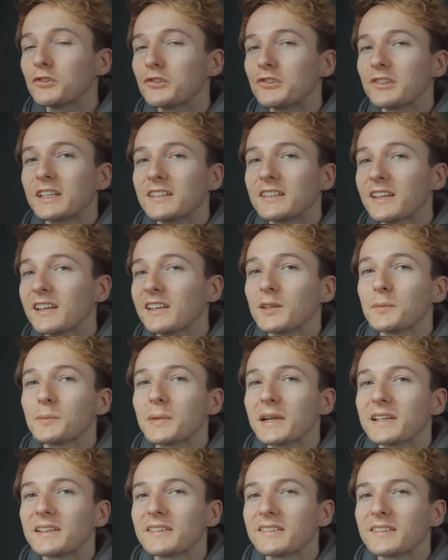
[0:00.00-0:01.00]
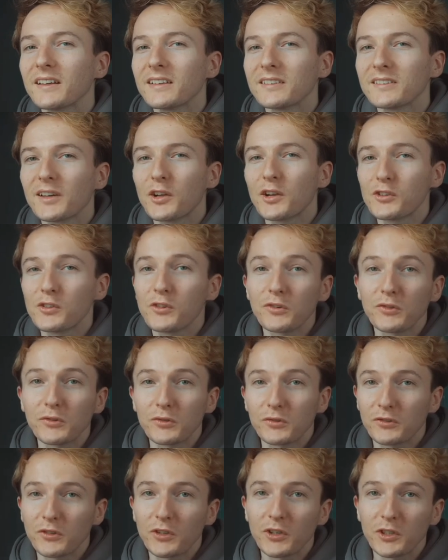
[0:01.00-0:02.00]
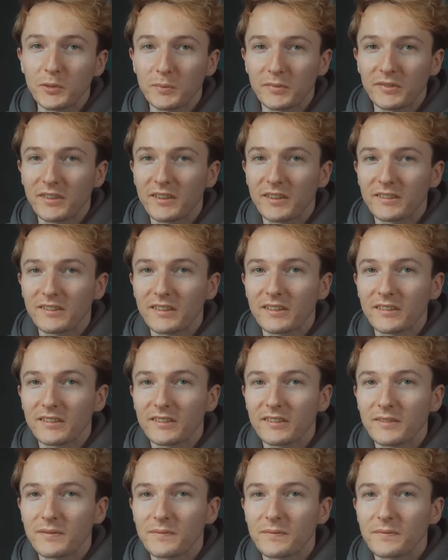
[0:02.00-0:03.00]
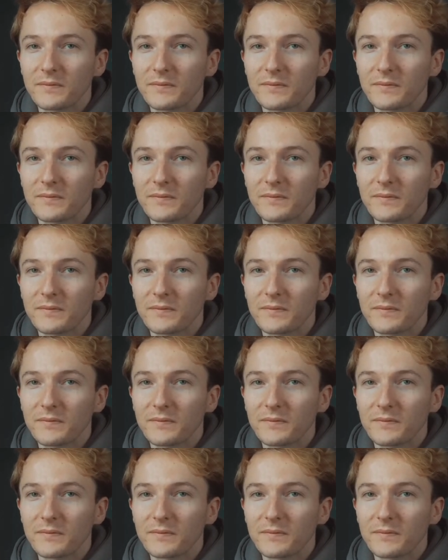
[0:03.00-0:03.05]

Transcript: already taking place under unusual circumstances.